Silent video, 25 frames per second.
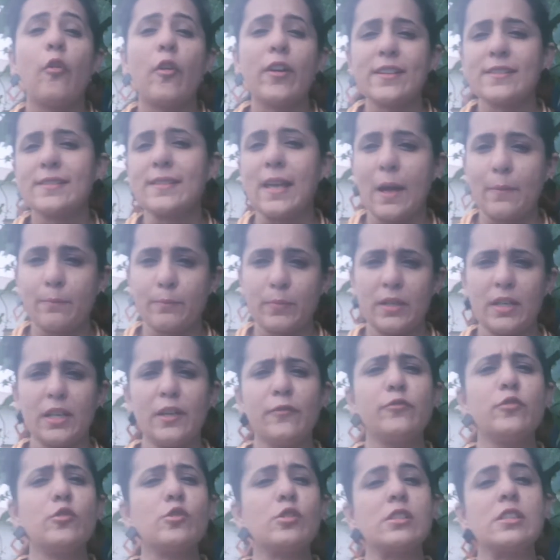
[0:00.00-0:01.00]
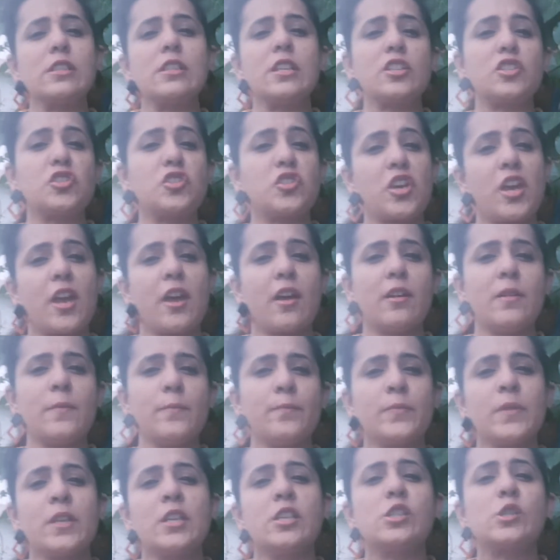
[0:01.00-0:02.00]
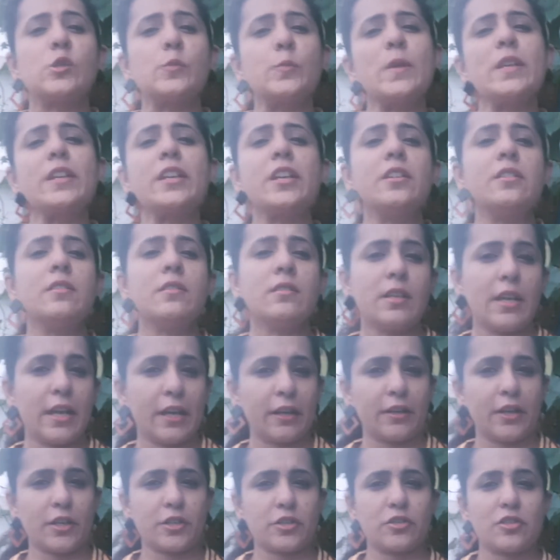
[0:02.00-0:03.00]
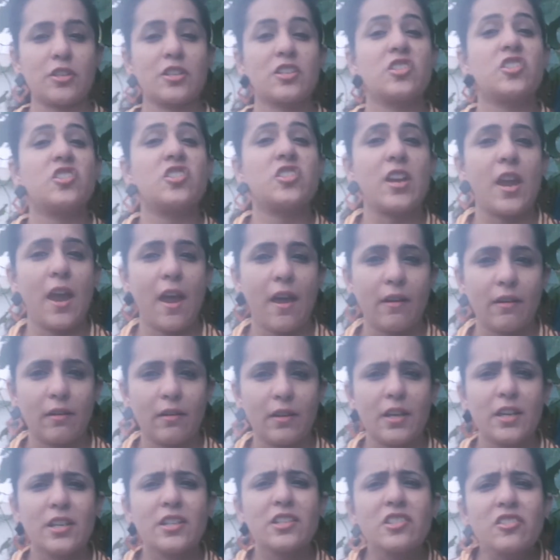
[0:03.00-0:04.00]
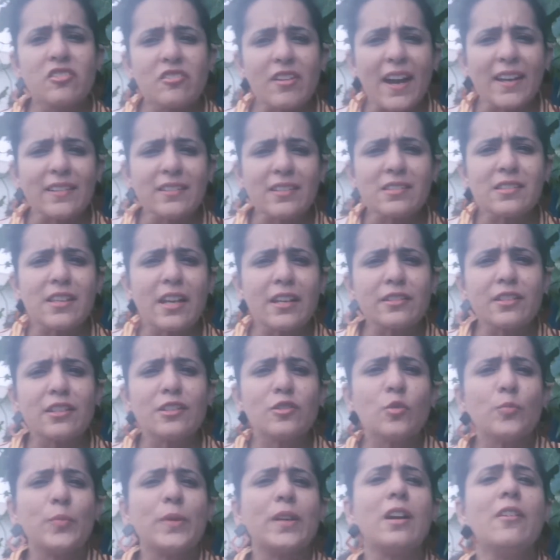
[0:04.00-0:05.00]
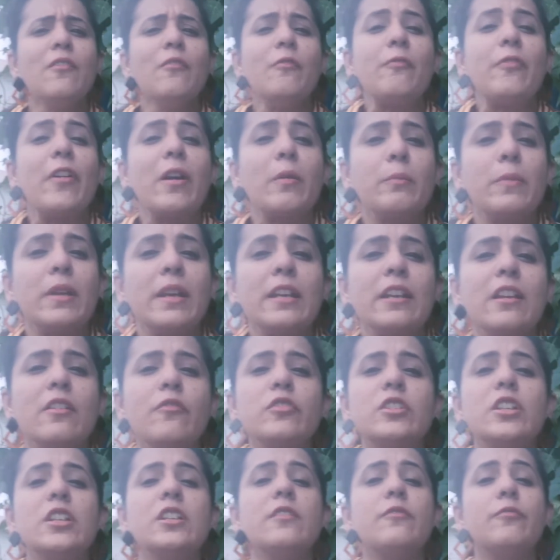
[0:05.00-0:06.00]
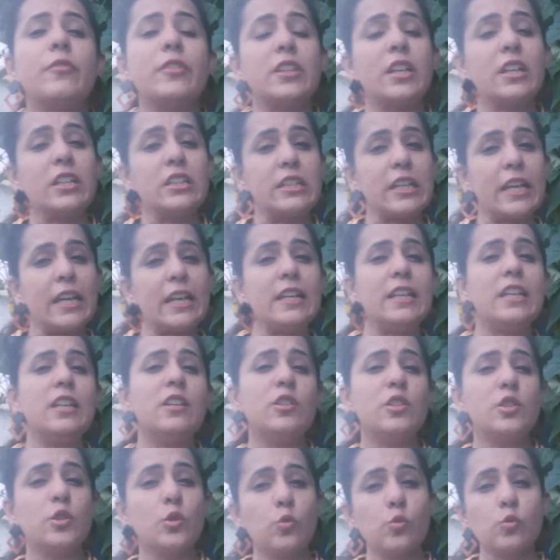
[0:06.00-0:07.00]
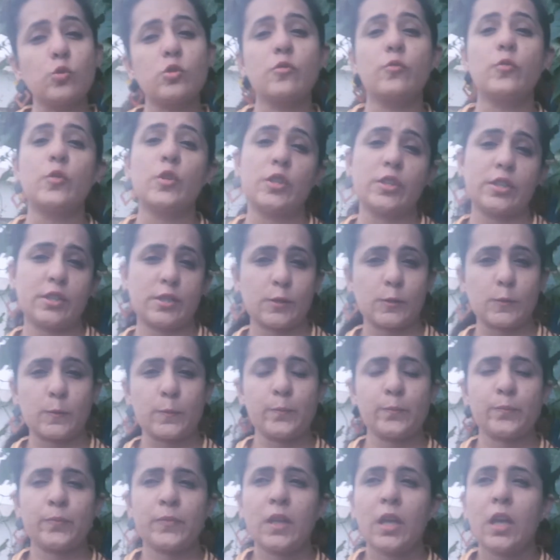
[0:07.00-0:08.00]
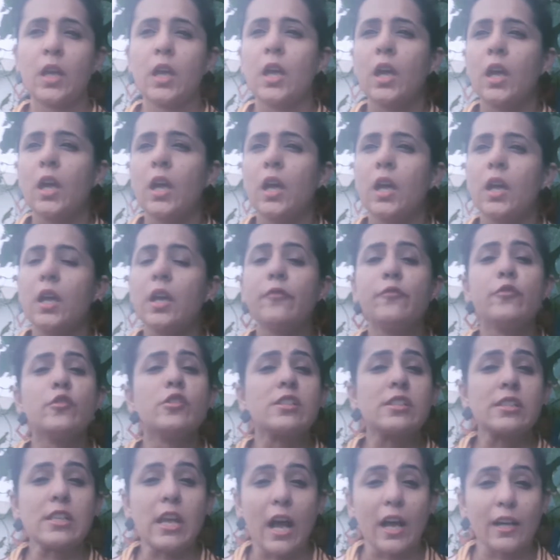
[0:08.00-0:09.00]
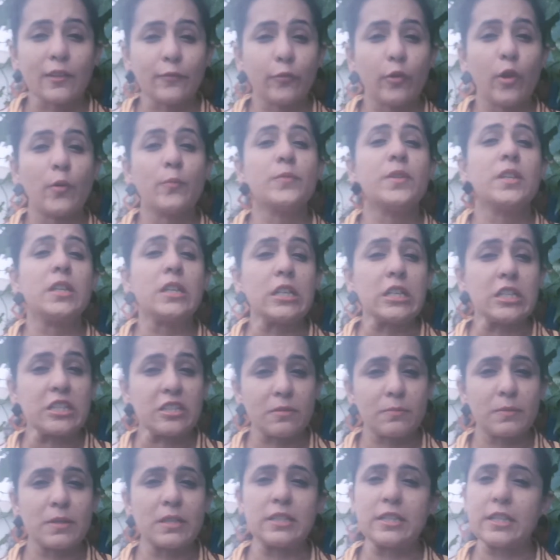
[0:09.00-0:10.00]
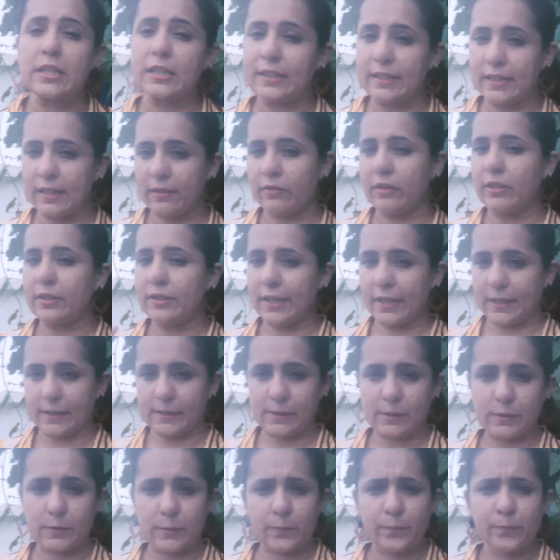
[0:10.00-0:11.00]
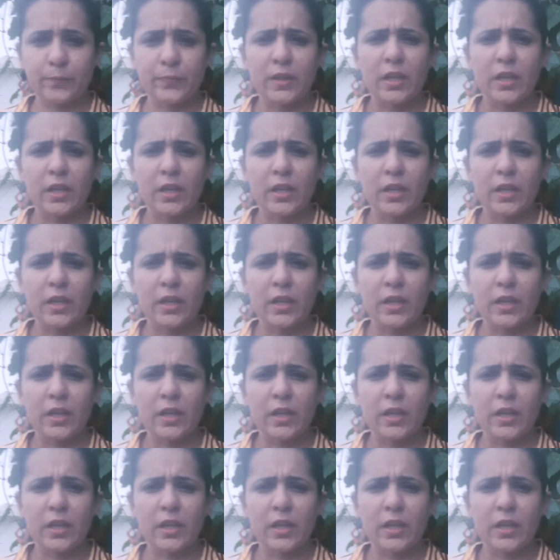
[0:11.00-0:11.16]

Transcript: For example, if you see a chair, speak in English, chair. Try this until you become familiar with the daily used words. If you start from the intermediate level next,